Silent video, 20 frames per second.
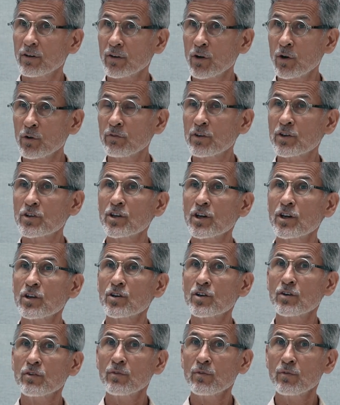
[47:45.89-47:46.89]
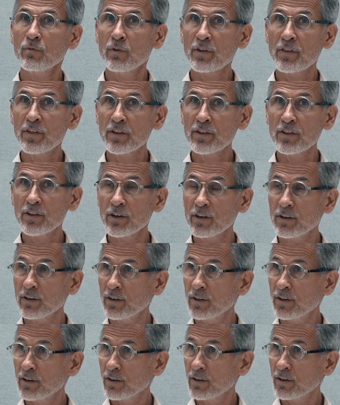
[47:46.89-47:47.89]
conversation within the
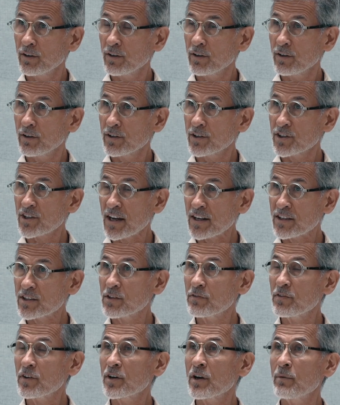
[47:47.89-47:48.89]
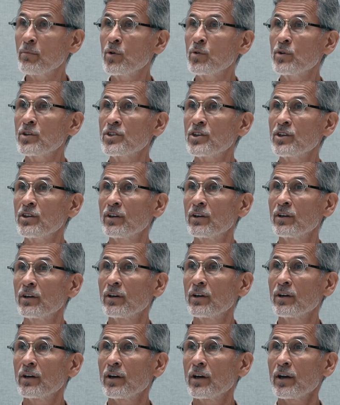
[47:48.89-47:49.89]
scientific community,
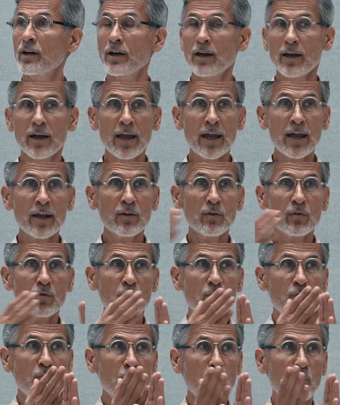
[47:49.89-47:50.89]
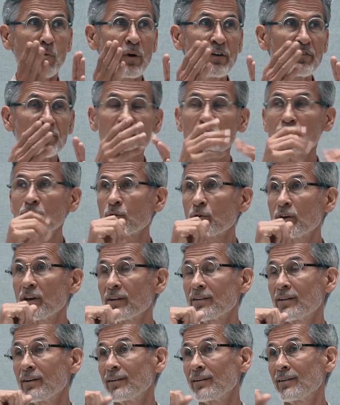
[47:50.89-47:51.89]
and weaves it
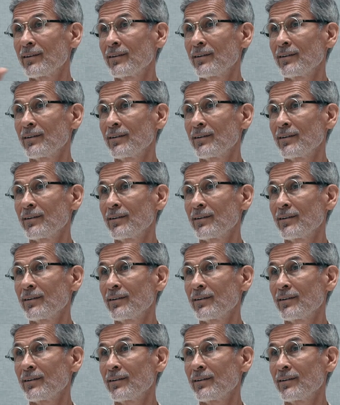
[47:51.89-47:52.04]
together.